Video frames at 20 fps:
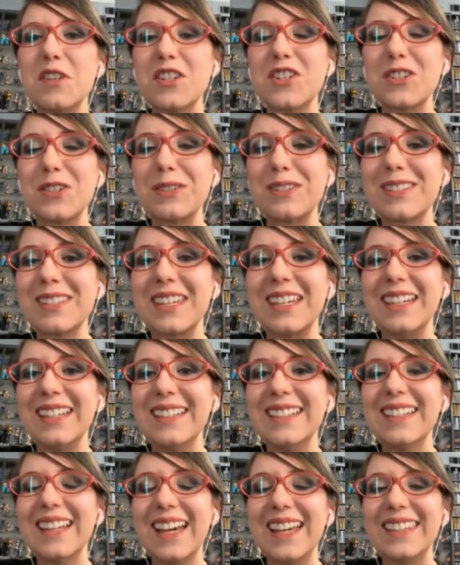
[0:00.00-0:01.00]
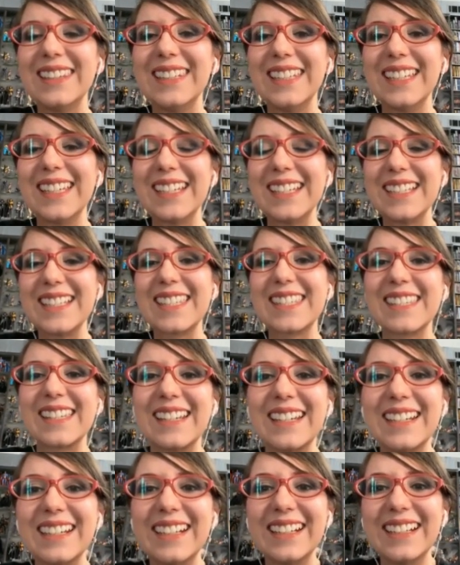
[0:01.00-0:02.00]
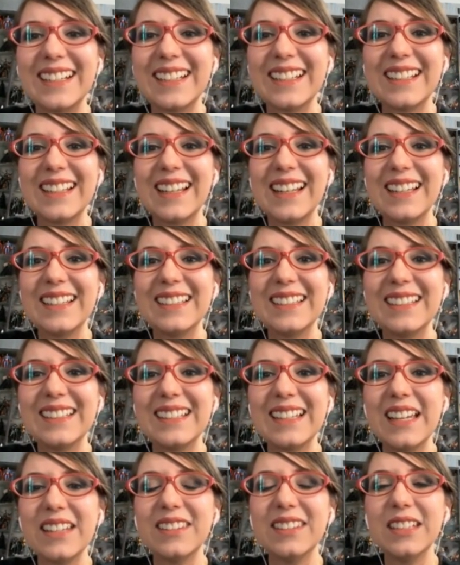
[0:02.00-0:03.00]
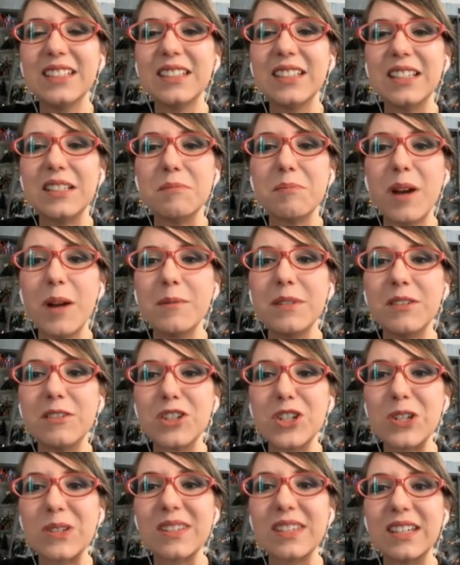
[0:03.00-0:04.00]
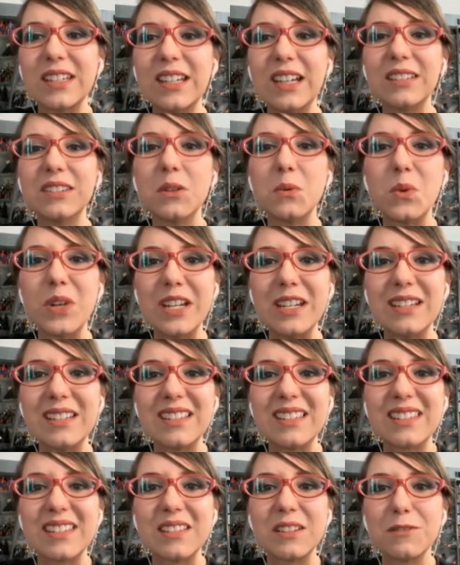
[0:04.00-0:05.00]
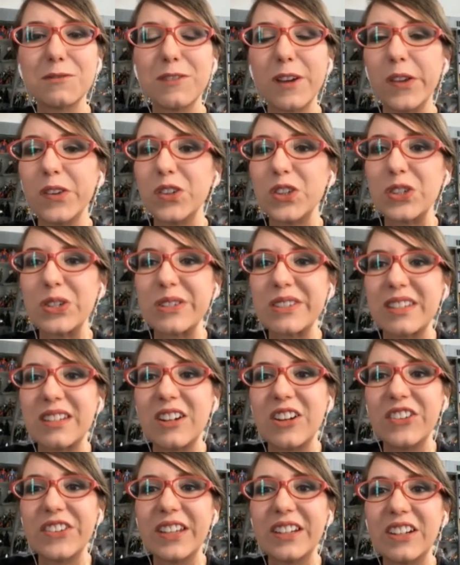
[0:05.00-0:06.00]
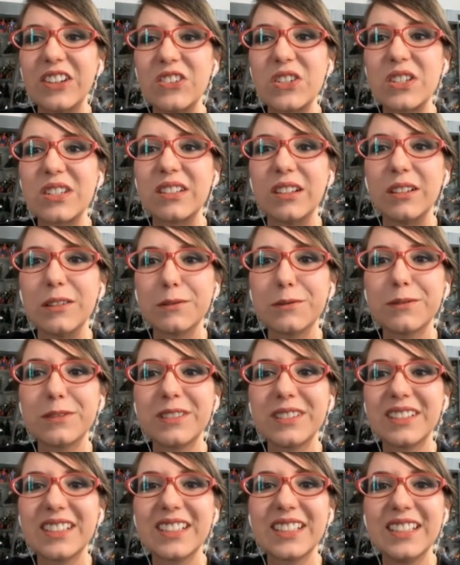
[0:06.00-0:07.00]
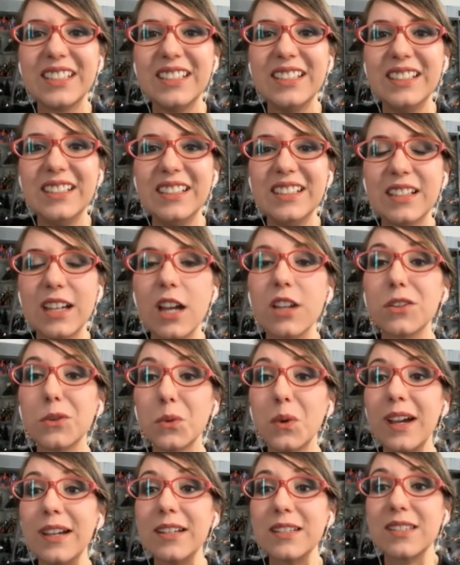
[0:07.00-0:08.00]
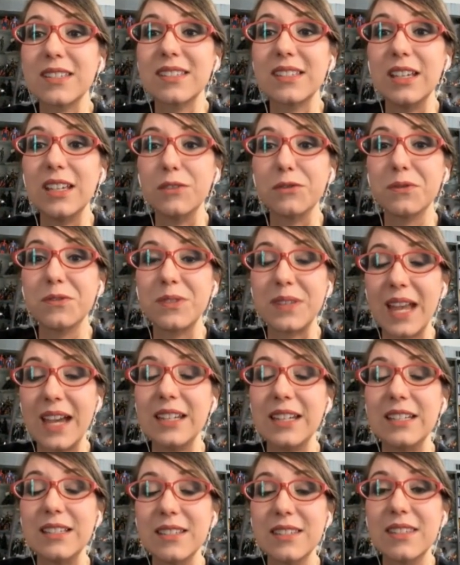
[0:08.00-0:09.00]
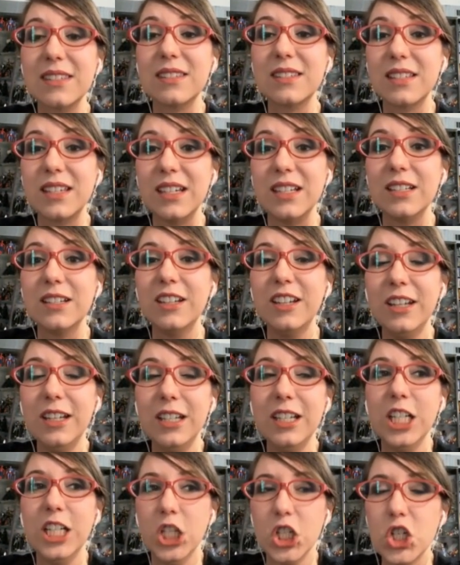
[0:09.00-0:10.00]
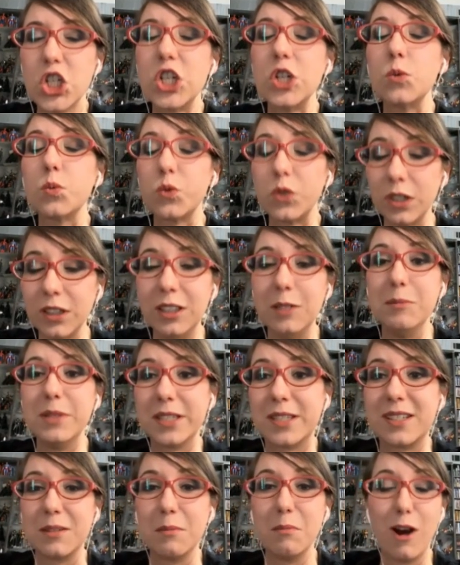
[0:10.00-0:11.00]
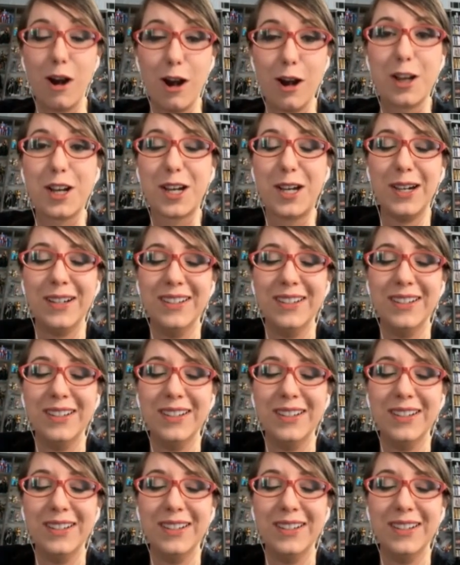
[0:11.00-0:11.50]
original skin, I think it's probably the original skin had the wings and the feathers and all that other stuff. Otherwise, if that is the skin, she really missed the mark.